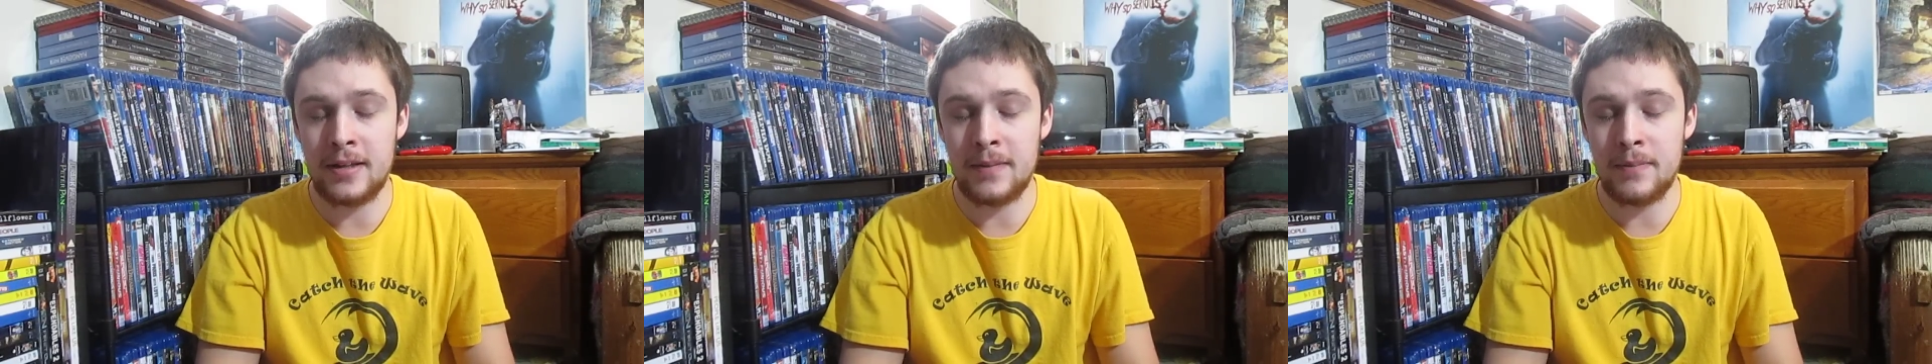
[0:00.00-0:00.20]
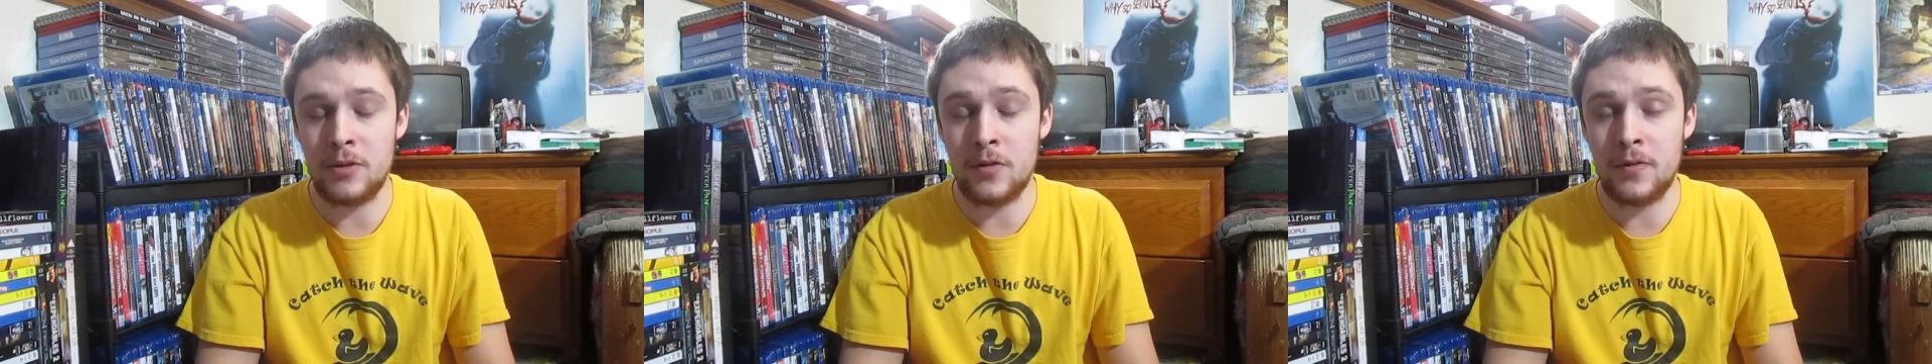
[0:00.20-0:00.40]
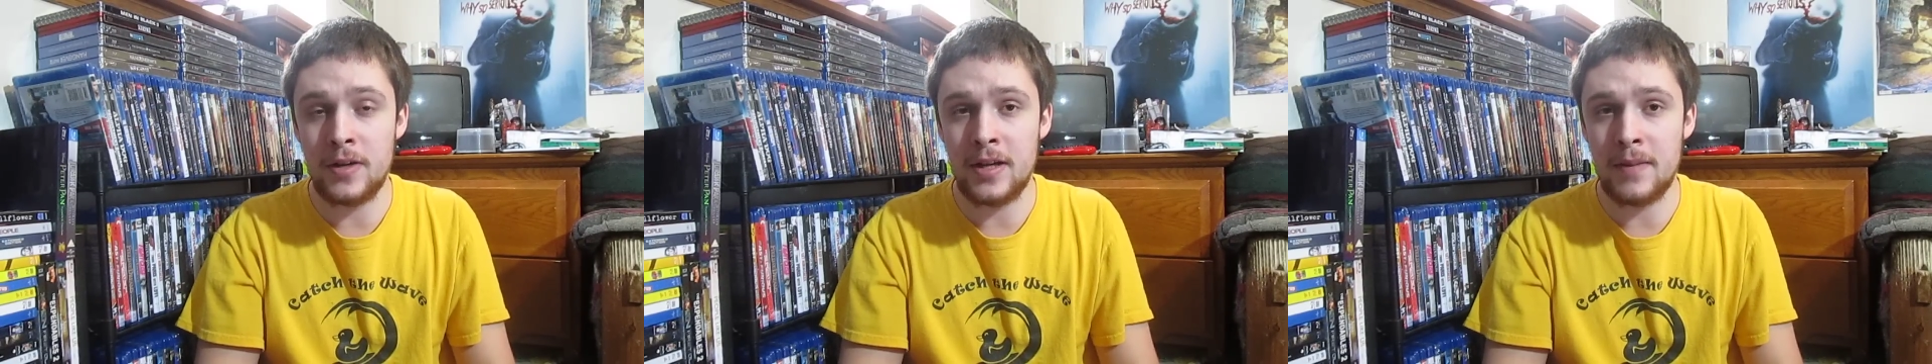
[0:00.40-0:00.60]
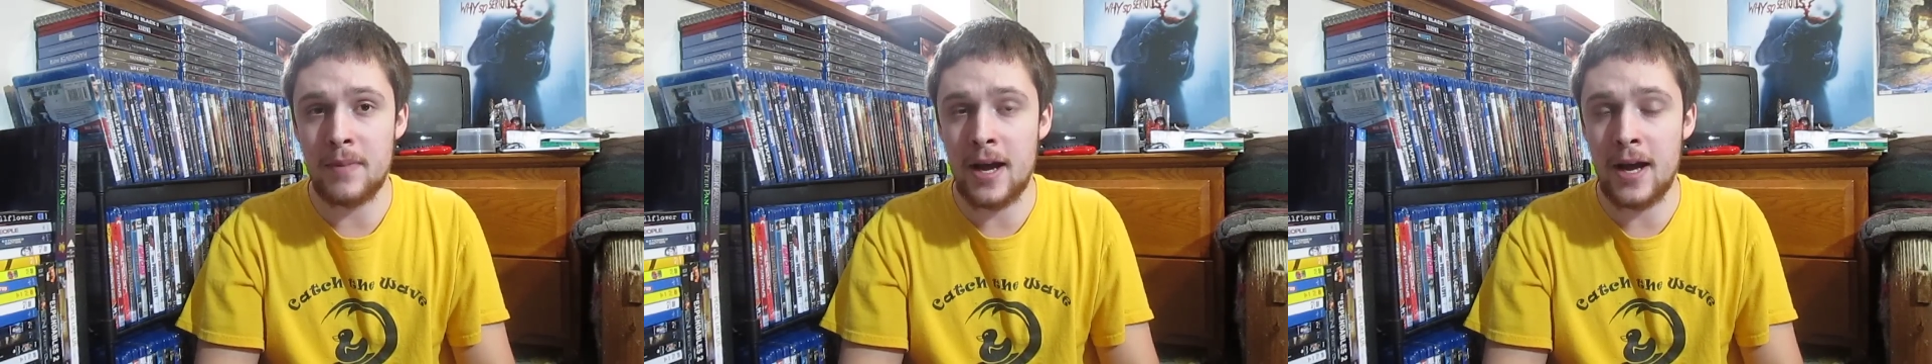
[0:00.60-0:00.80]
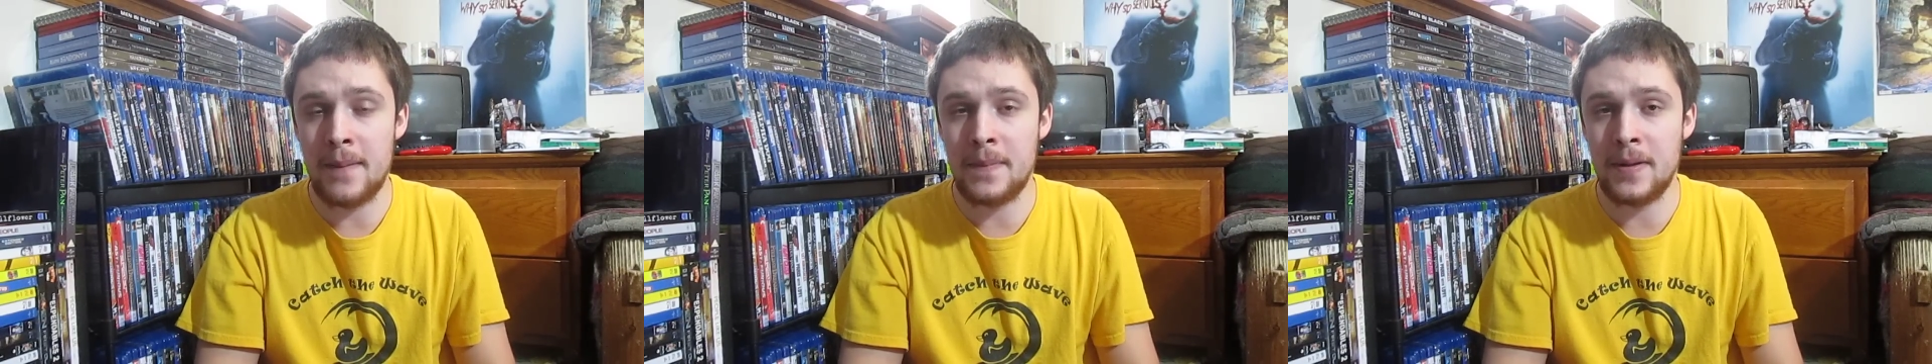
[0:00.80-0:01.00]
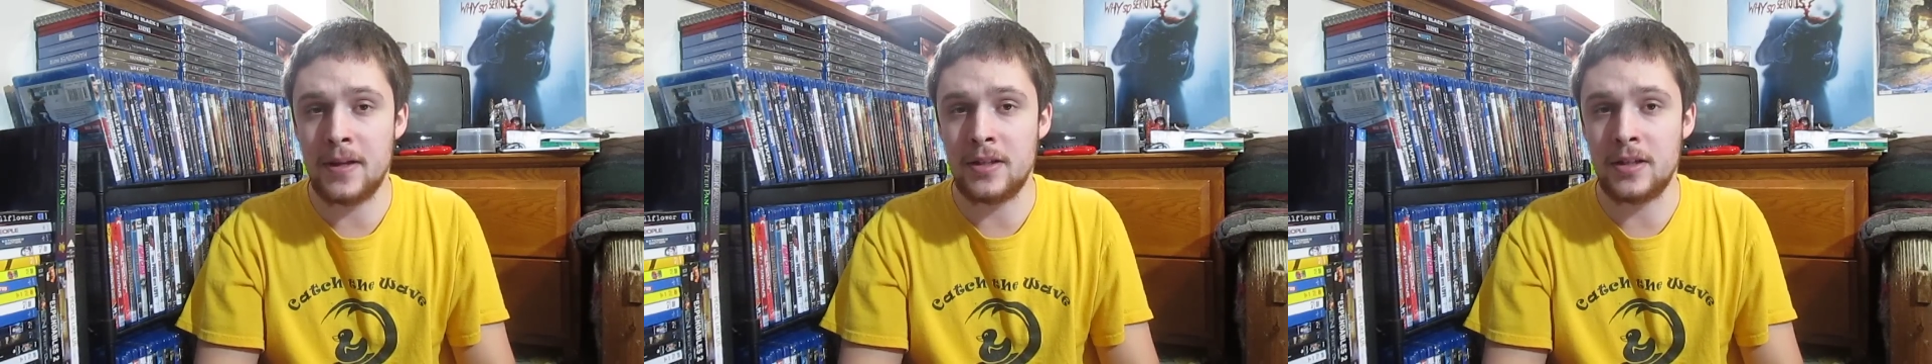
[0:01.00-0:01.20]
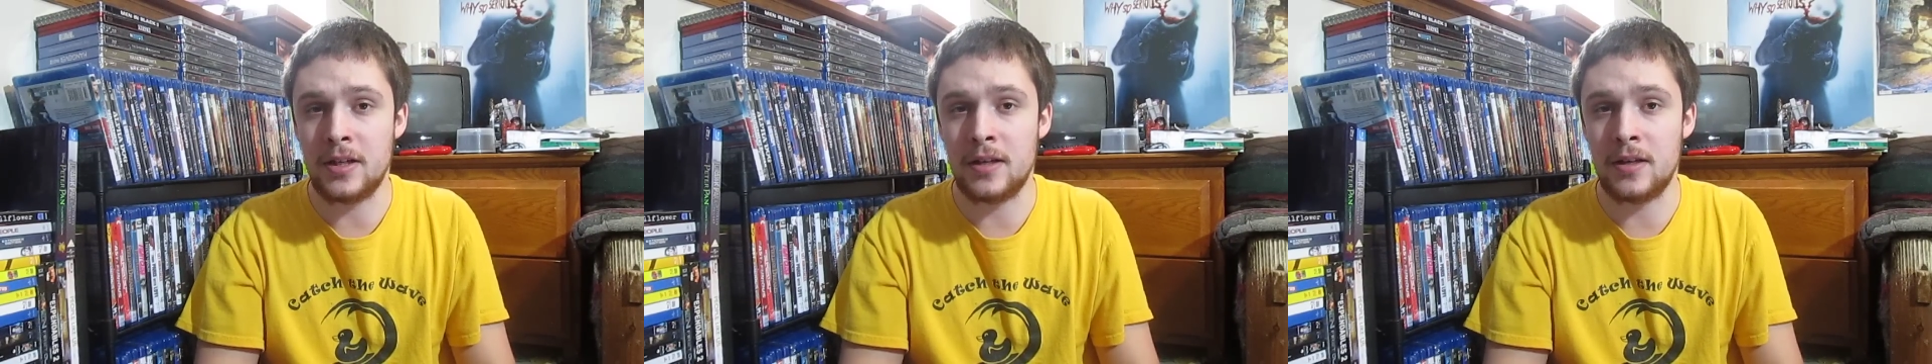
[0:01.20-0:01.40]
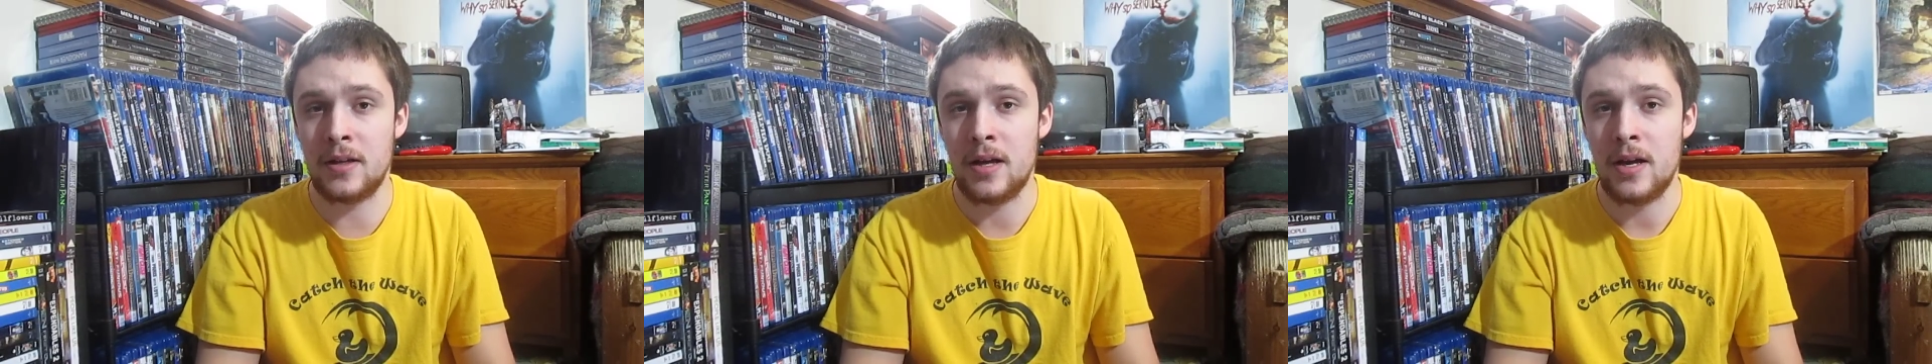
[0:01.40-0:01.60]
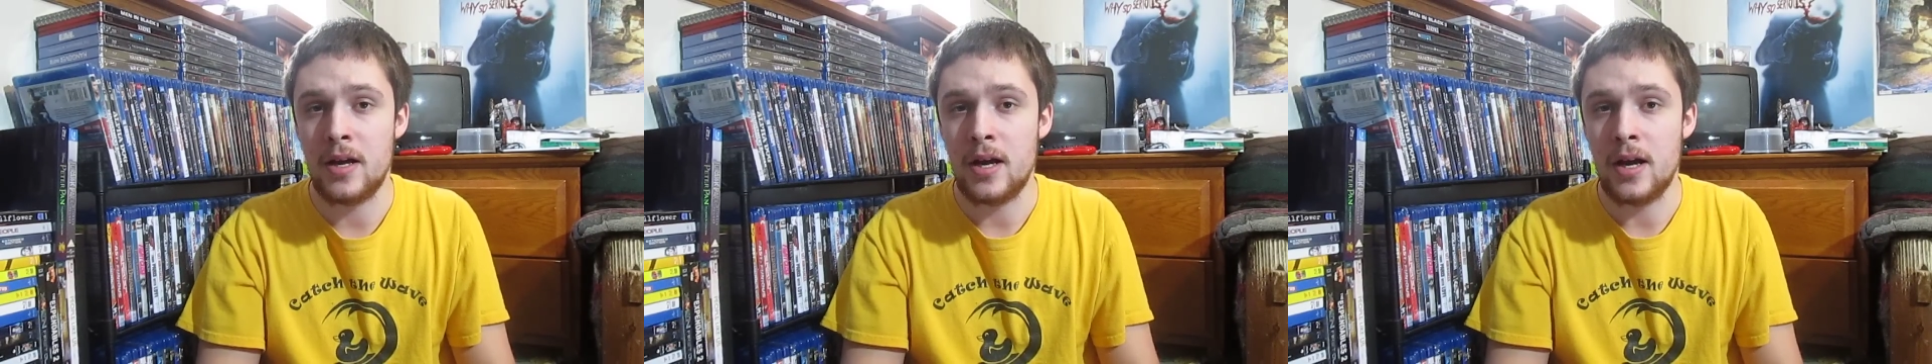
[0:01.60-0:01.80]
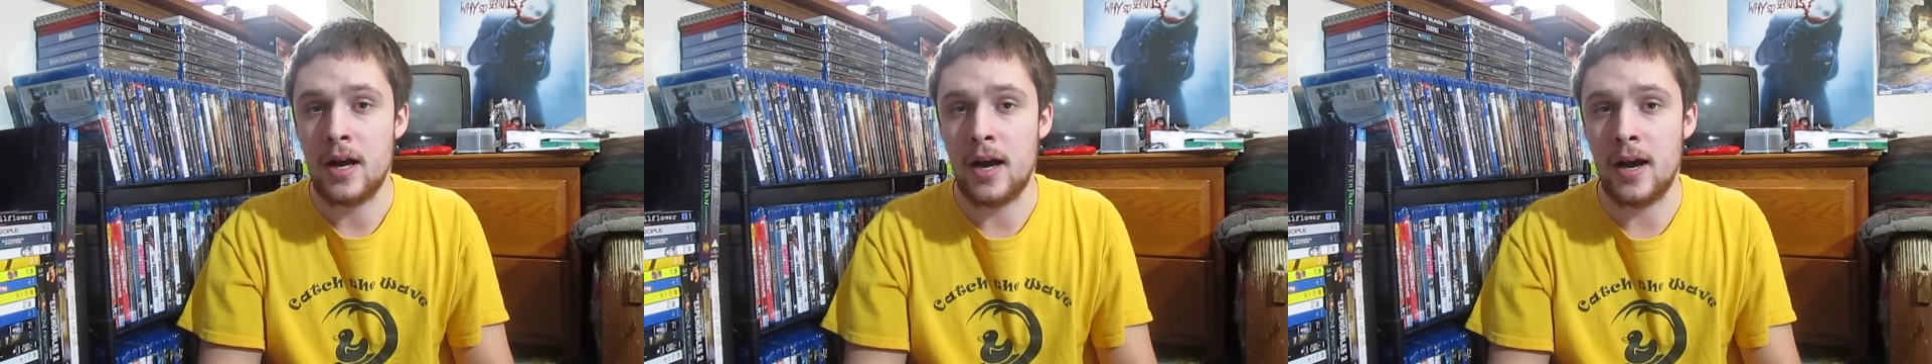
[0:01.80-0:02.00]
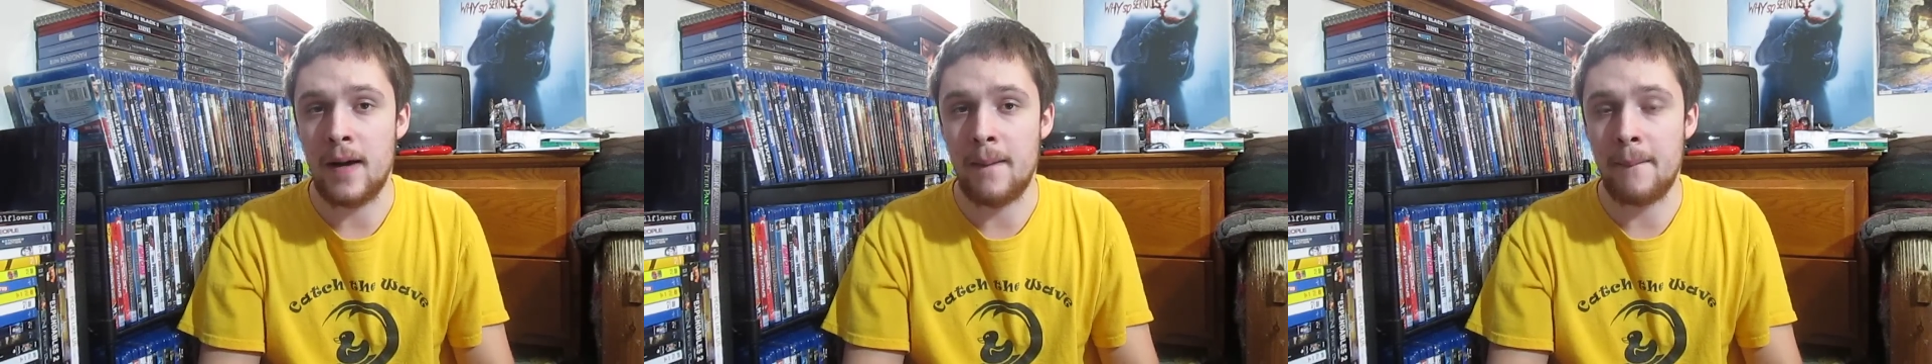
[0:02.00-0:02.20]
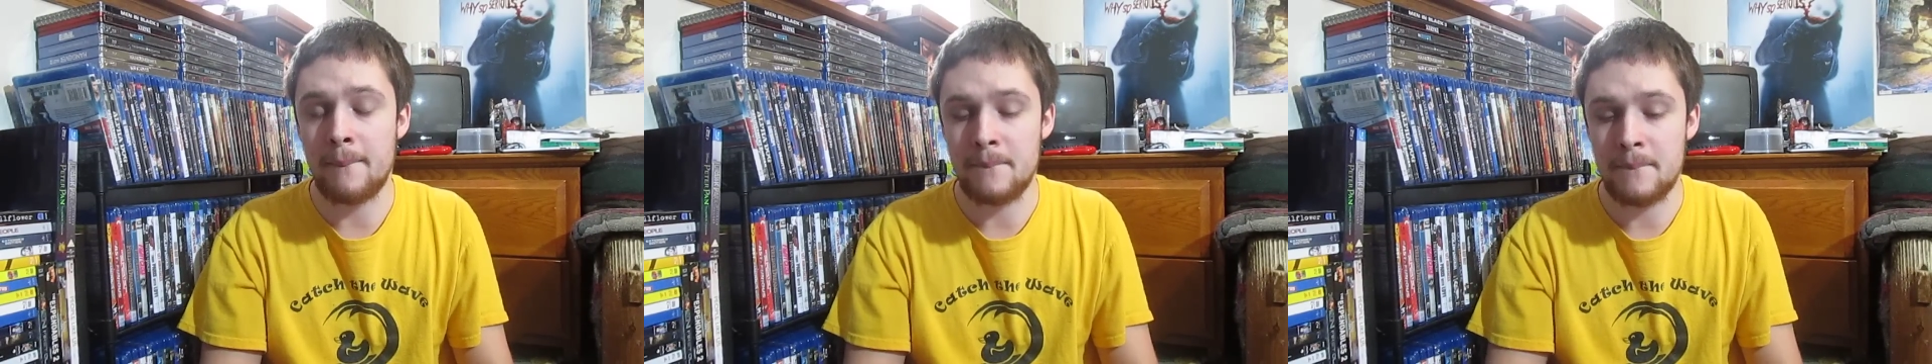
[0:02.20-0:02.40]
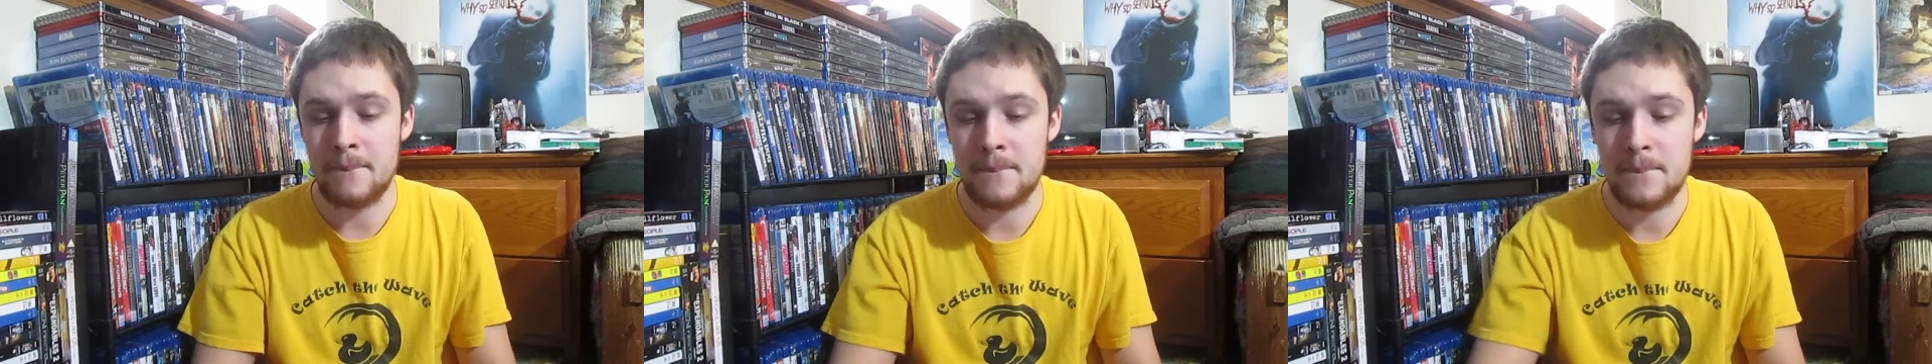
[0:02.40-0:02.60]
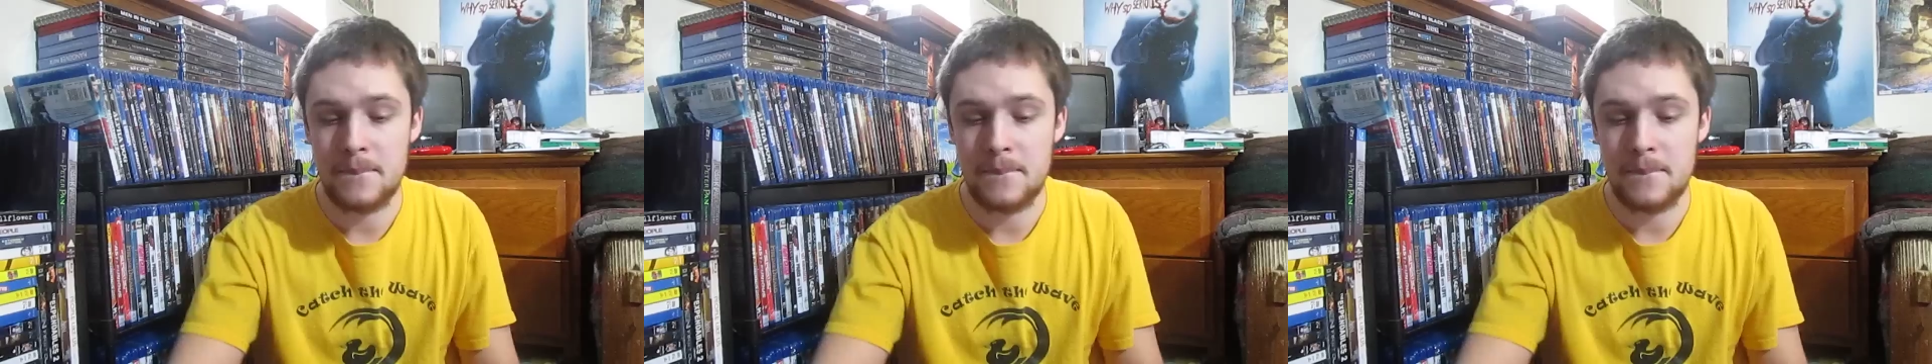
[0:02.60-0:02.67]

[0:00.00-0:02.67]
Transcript: movie, in my opinion, um,